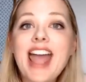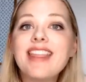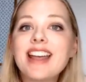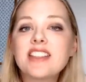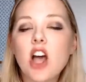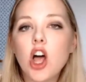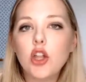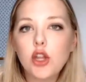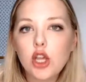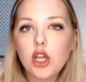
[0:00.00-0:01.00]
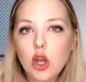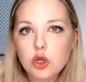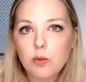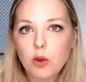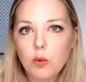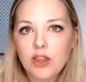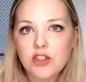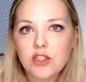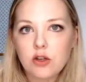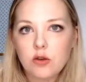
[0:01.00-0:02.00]
And that's all negotiable
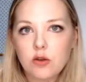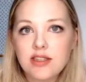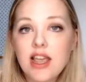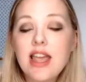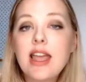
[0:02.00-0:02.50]
with students